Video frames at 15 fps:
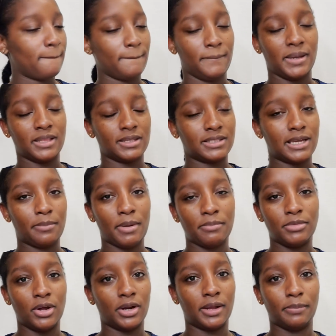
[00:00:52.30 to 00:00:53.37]
by the time I'm
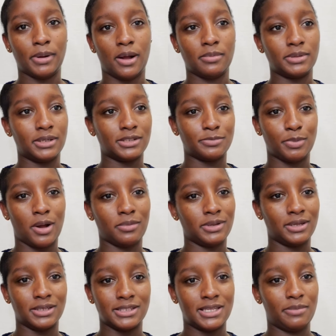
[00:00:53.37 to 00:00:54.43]
done, I probably, it's probably
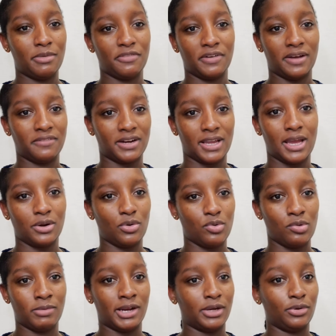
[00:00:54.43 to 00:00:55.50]
gonna take me forever to get
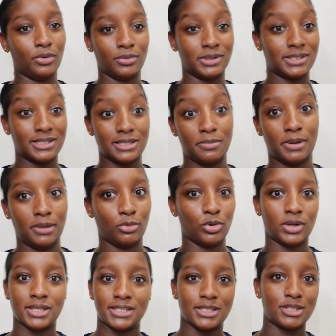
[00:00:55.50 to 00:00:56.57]
home and I don't wanna sleep anymore
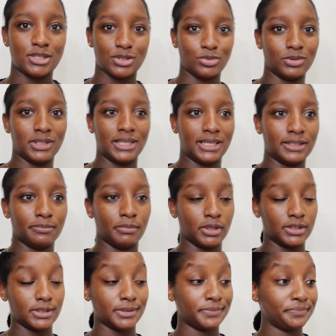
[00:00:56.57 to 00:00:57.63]
because it's too late,
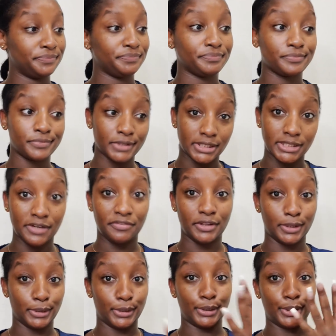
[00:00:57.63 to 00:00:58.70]
but
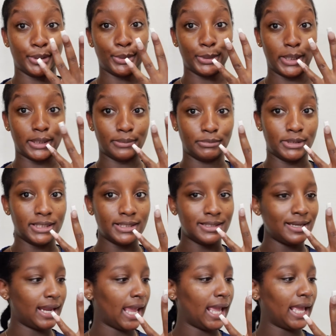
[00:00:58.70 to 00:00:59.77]
Definitely gonna go get them done
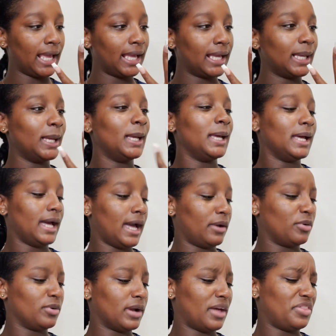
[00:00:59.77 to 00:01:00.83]
today. I,
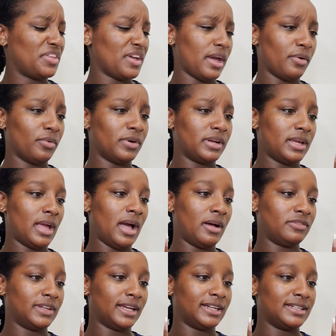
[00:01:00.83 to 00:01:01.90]
I think I already
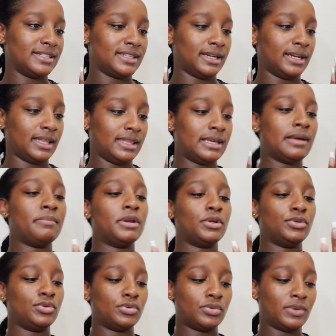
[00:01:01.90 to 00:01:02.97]
have like a design. I think I'm gonna
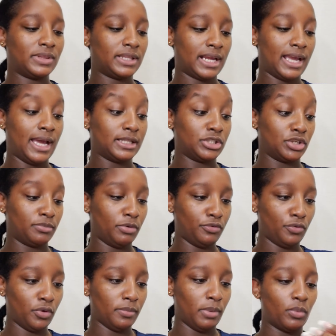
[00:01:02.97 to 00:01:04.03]
do the one that I had done
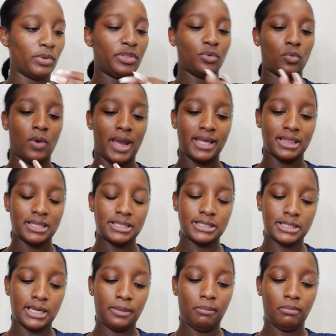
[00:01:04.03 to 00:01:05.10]
before, with white this
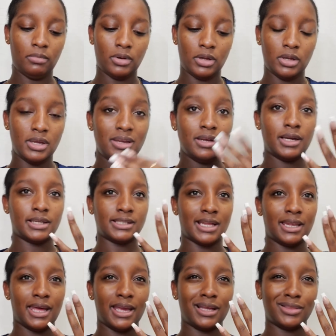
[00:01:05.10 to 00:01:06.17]
time, because I
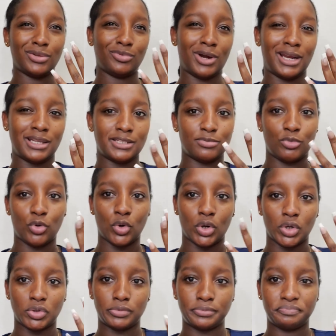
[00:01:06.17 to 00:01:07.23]
like the white is more, I
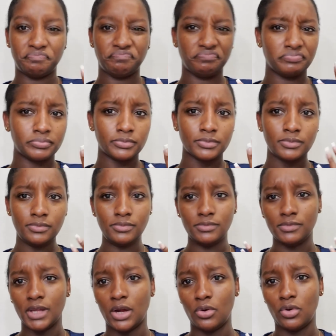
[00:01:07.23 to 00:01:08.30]

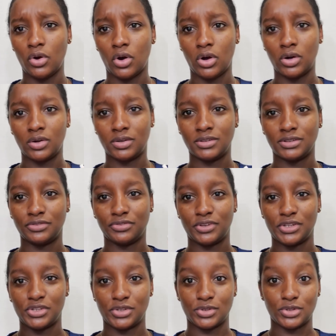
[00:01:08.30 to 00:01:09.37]
don't know, oh, the
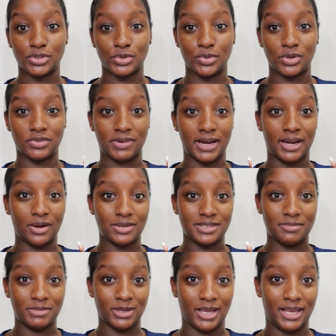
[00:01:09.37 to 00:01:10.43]
French looks so good right now as
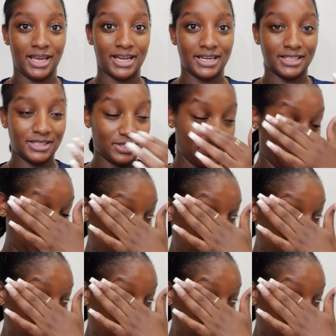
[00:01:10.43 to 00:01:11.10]
I'm looking at it, so